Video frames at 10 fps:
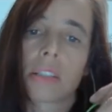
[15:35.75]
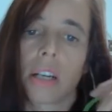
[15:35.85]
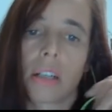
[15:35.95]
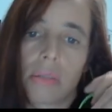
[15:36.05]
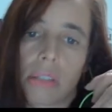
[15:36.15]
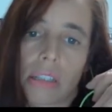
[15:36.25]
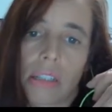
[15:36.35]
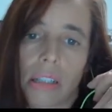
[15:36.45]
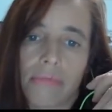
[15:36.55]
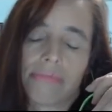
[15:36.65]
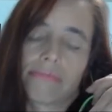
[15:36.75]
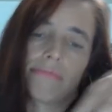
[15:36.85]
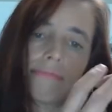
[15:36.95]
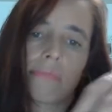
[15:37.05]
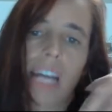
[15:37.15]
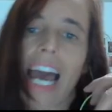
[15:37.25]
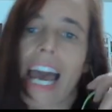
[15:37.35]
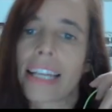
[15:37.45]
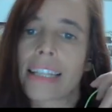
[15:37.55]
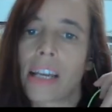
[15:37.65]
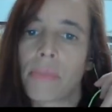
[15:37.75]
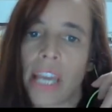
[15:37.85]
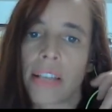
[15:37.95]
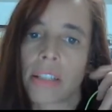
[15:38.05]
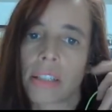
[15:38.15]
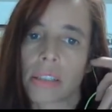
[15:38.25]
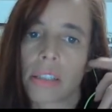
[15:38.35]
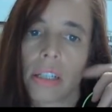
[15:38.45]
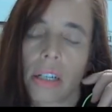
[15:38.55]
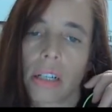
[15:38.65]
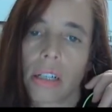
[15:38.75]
a headline basically